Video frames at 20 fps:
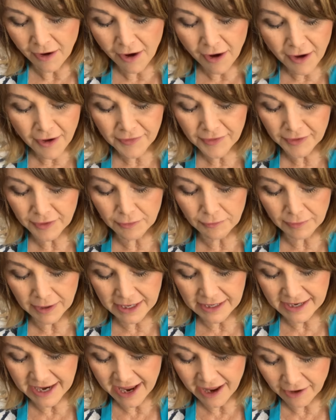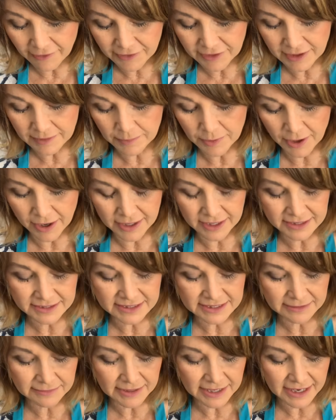all the great healthy products
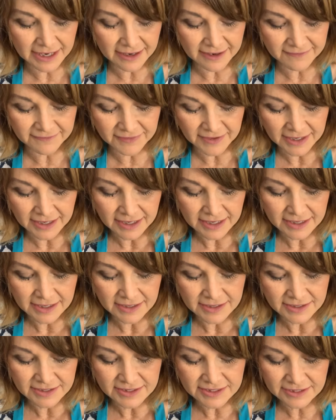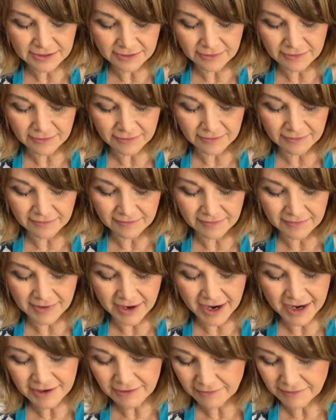that we have. So
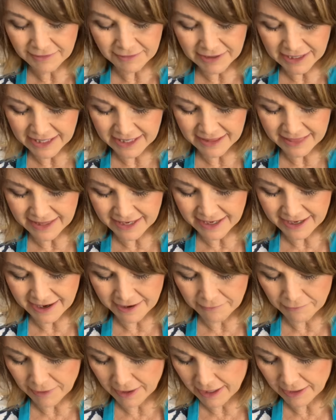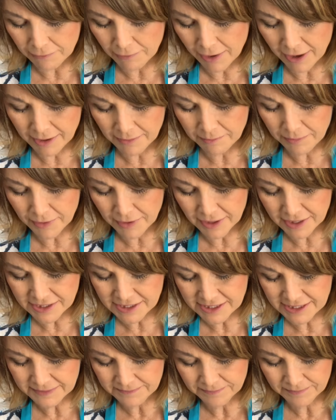I don't really think I really want to
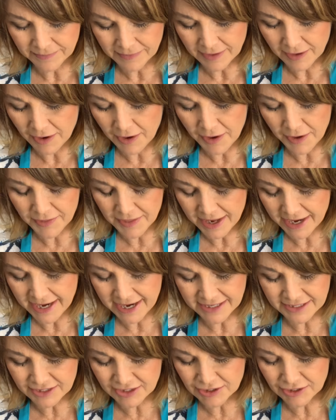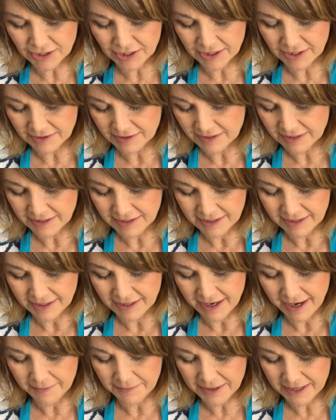put all that extra.
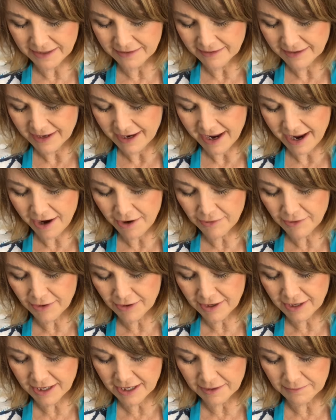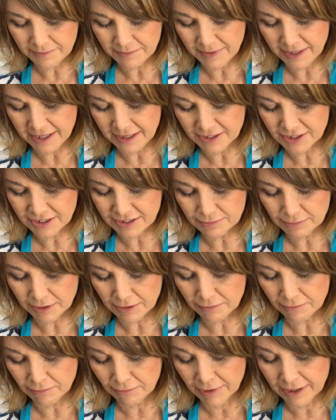I mean, how good could it be just
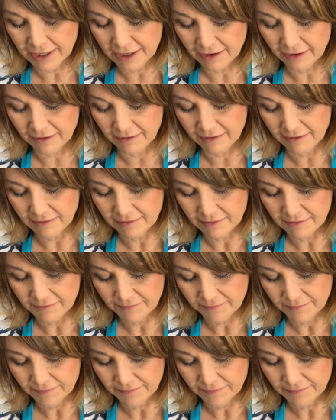with real